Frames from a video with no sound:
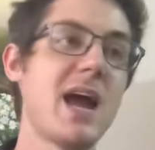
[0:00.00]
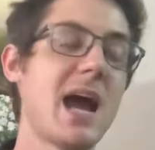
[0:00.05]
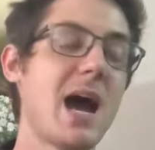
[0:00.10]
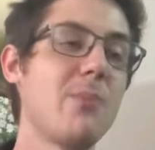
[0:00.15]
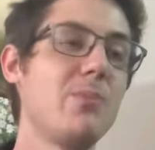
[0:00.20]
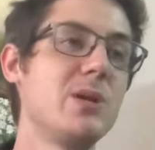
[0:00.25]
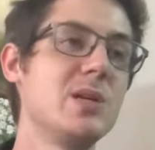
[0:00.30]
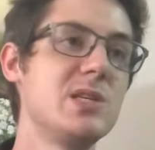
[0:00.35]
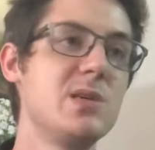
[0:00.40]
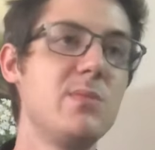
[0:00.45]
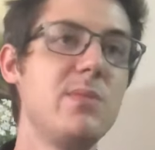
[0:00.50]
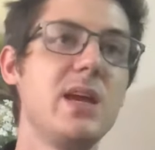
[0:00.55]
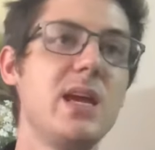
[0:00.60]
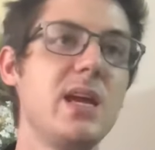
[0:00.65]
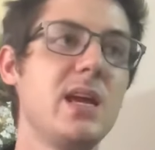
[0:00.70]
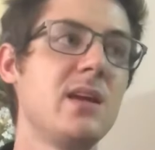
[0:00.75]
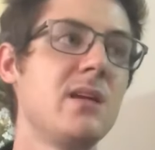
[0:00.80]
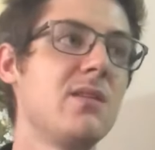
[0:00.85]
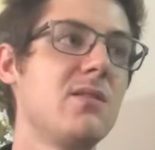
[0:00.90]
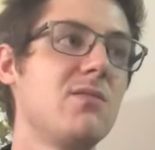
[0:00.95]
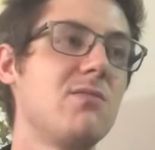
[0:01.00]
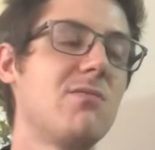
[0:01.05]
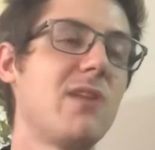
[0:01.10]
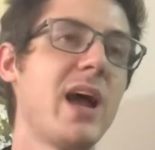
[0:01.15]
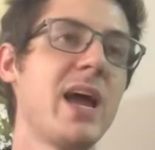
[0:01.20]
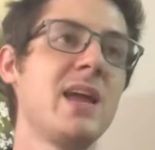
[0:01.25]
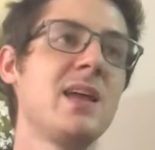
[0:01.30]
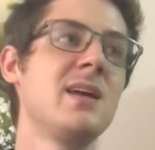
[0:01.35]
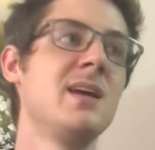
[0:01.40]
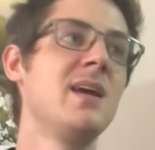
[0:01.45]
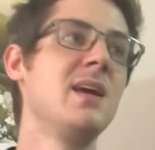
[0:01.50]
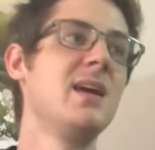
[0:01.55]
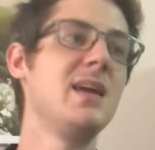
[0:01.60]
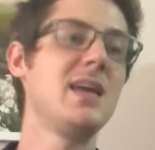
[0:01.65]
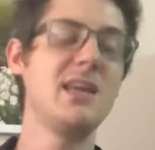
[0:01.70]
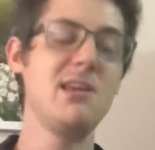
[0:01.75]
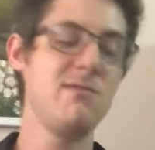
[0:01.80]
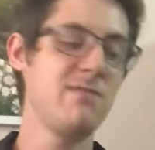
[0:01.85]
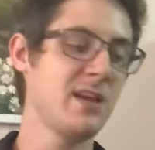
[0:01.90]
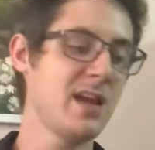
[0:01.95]
I happen to be, right?
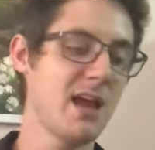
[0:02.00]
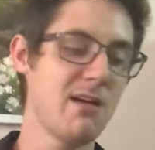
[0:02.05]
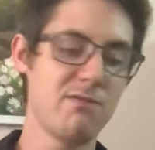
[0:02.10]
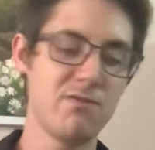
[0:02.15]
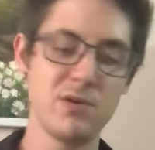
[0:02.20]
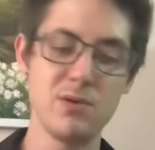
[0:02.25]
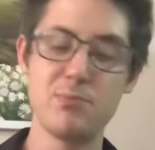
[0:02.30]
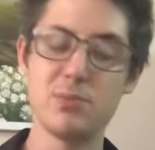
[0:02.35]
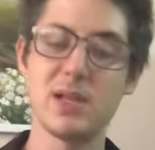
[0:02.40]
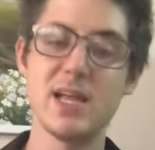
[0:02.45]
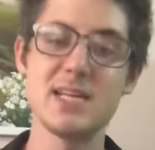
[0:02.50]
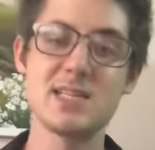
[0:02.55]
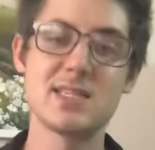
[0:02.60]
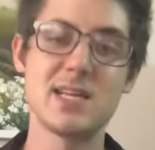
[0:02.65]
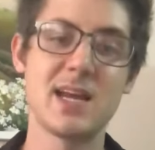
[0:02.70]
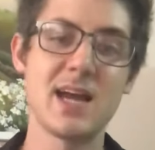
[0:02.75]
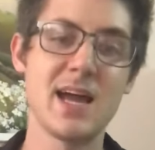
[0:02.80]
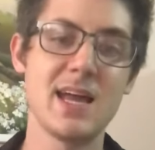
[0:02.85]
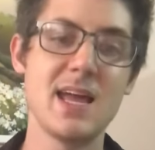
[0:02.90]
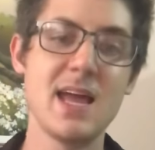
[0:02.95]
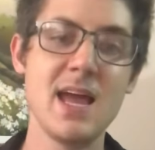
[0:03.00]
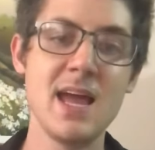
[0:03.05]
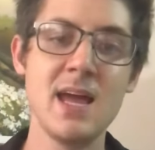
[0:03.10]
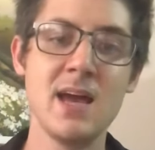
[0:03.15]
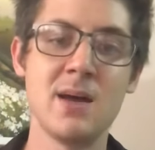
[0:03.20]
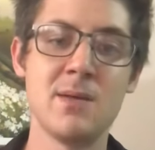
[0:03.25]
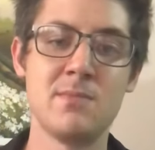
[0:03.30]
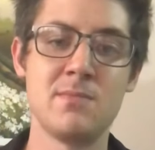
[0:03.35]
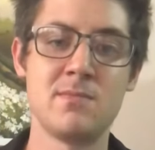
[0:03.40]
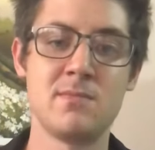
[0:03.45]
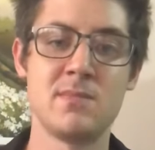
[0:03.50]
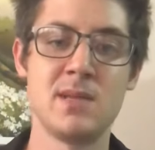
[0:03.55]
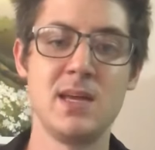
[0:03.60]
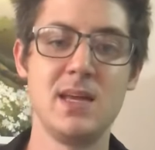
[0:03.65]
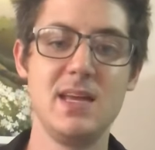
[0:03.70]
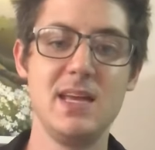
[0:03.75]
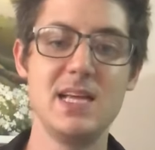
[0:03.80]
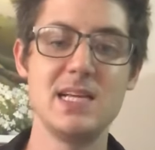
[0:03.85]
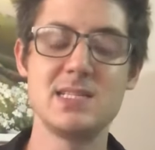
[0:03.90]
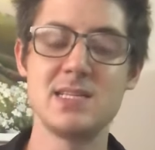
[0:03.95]
Even every place that I am
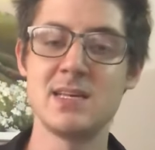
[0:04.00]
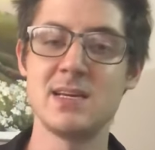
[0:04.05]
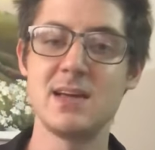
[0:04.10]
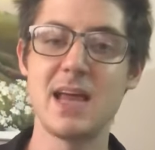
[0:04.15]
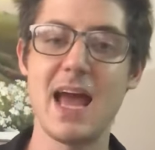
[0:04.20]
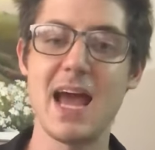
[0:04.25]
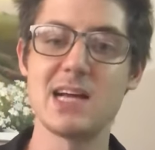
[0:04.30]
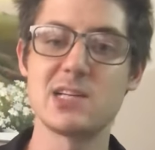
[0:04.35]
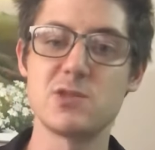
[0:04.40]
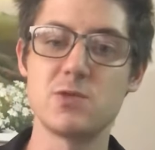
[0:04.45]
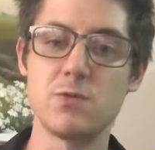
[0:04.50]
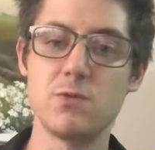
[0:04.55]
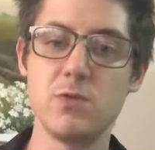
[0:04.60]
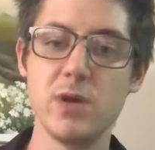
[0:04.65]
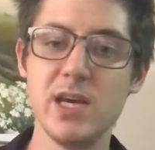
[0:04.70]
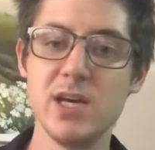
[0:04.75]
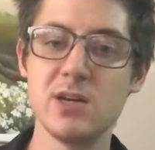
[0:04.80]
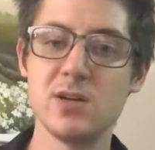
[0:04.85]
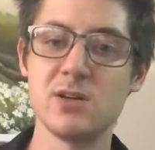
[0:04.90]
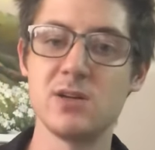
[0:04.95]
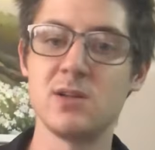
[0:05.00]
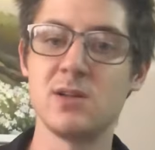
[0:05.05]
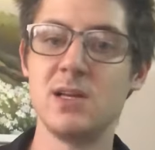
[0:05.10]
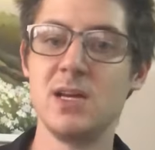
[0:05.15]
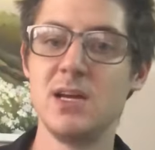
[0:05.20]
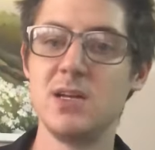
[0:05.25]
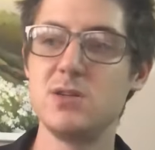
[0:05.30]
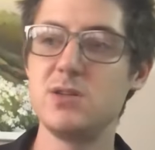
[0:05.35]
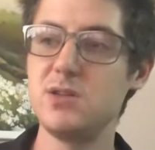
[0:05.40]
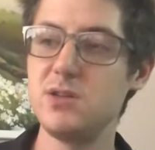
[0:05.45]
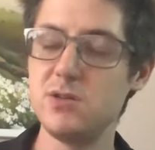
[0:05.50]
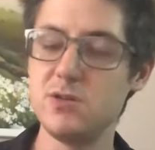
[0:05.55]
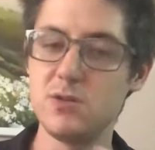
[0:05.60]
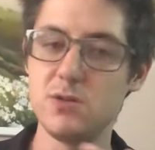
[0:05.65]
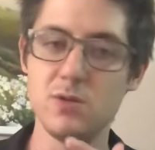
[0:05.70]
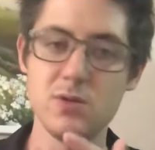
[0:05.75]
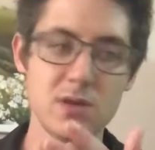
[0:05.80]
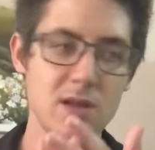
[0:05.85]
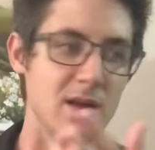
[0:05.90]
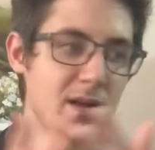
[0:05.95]
isn't as real
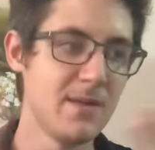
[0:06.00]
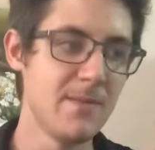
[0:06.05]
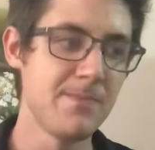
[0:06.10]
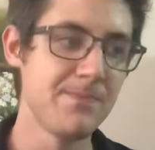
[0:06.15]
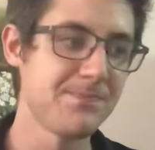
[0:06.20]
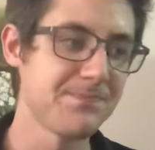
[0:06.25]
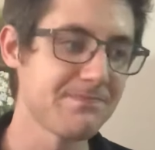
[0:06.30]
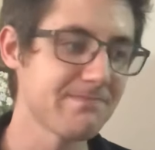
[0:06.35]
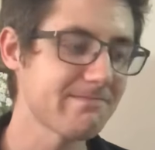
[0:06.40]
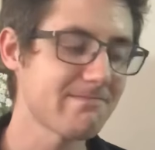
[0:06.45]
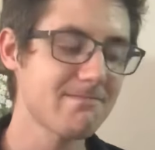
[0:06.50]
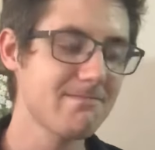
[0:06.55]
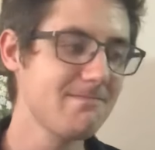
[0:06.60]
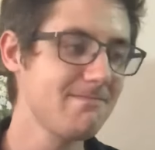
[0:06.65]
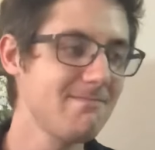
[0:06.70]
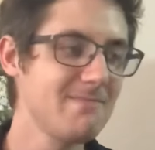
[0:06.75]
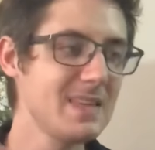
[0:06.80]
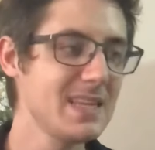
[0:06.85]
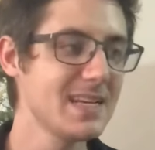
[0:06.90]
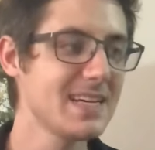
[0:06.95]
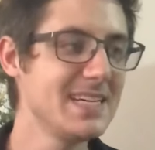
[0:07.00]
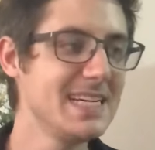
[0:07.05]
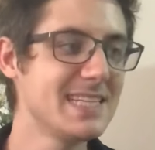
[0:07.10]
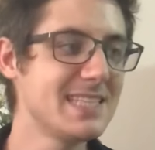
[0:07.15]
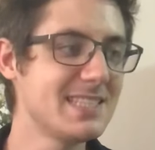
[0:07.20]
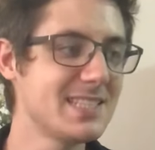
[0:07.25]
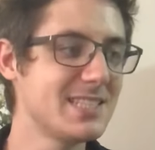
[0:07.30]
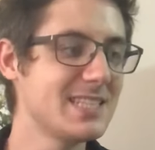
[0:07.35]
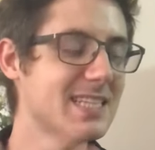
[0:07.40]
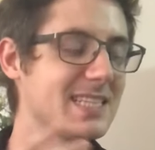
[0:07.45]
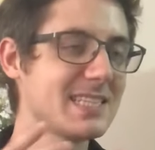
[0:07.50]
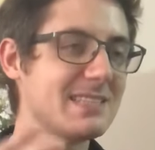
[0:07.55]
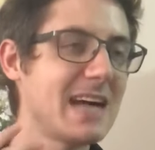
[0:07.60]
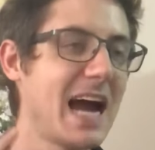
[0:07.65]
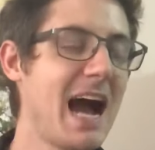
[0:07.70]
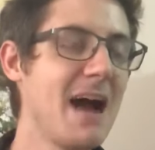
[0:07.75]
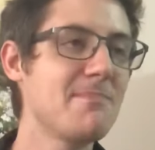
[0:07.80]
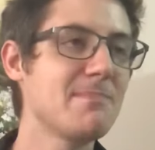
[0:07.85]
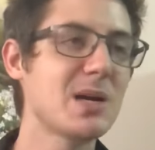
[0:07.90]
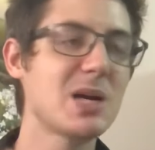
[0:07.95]
to it's just
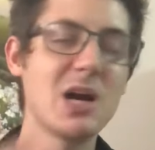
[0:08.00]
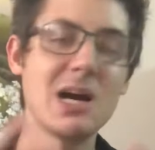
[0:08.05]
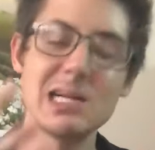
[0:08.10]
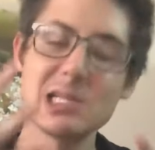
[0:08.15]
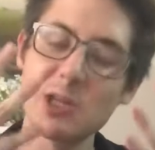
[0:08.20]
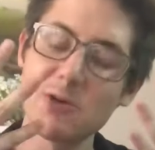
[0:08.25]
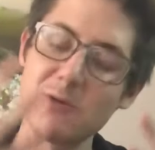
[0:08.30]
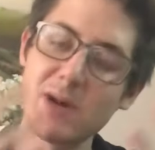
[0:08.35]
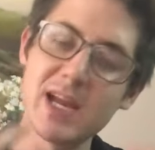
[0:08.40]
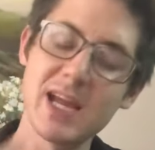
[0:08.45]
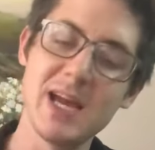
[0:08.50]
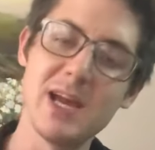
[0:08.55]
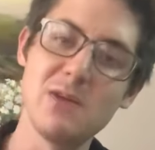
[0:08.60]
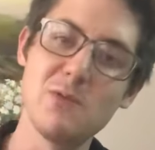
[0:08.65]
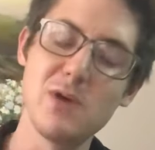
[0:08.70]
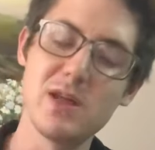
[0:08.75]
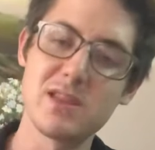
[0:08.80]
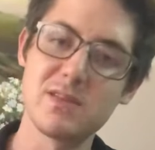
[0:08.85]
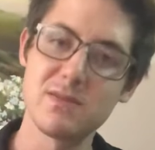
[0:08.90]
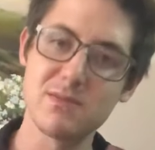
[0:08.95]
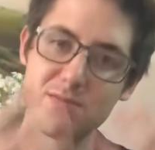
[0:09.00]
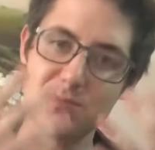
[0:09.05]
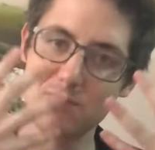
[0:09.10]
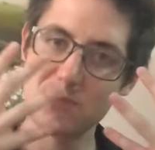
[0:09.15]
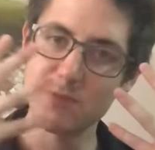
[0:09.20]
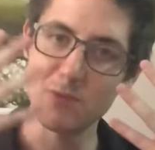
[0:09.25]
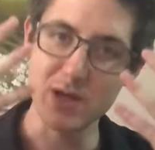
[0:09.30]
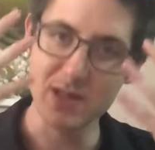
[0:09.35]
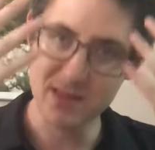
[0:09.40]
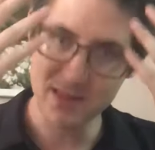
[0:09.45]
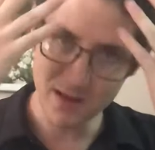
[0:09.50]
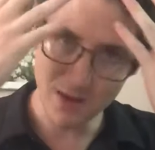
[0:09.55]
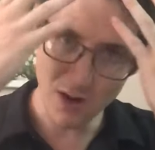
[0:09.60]
I'm coloring it with with